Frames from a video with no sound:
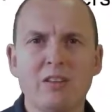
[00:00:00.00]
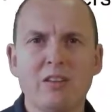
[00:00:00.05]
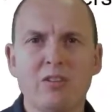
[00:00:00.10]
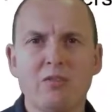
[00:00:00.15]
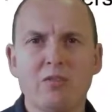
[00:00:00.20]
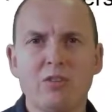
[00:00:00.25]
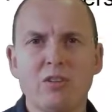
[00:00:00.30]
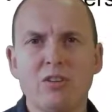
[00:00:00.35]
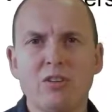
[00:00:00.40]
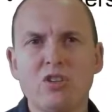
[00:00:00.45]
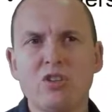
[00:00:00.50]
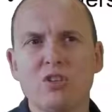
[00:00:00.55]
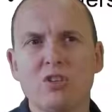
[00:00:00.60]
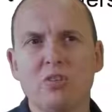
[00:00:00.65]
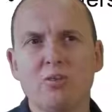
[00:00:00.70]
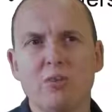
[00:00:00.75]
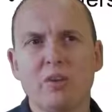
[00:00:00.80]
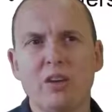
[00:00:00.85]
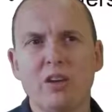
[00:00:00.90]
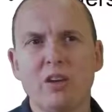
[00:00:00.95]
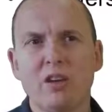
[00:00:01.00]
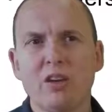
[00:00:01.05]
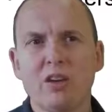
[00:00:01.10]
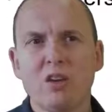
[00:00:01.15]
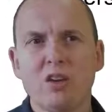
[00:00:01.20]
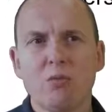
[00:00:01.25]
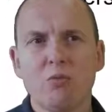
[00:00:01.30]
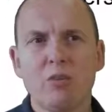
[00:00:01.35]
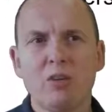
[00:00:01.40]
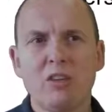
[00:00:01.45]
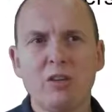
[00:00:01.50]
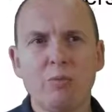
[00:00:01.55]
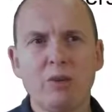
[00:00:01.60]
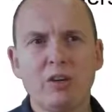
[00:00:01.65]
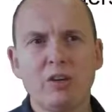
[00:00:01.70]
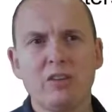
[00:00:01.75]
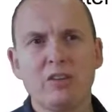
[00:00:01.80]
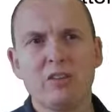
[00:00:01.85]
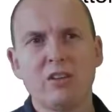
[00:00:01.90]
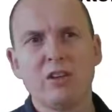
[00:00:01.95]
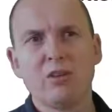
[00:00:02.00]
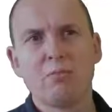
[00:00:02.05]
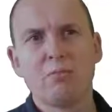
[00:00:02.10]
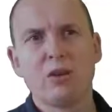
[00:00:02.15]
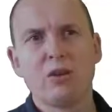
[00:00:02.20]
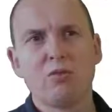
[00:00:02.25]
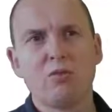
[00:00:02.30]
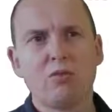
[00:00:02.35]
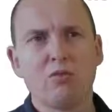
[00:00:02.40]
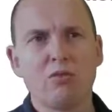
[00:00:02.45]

traditional way, we typically think about